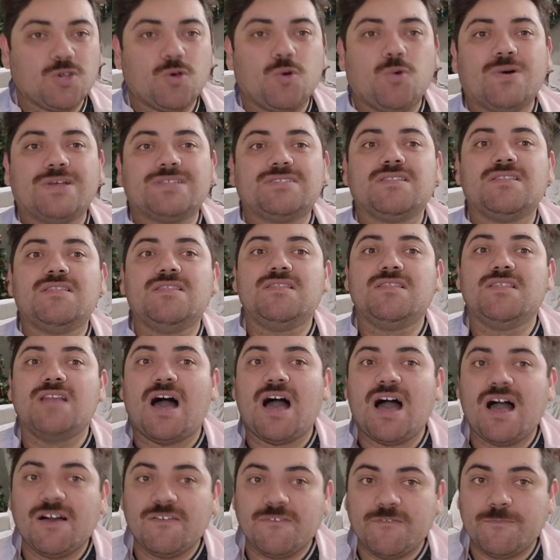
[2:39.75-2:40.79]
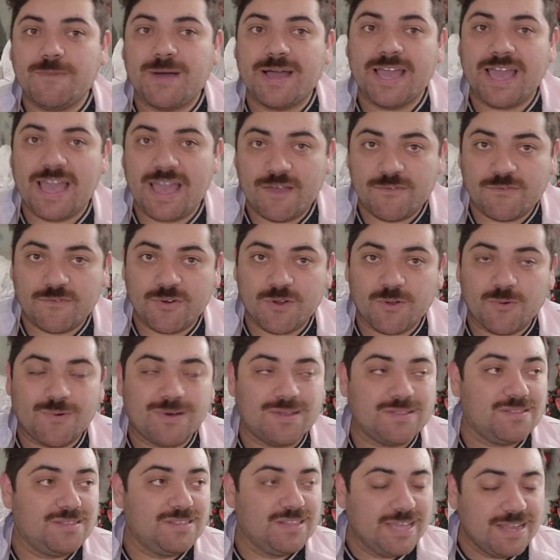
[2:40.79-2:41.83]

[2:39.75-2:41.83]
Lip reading: who was loved by everyone,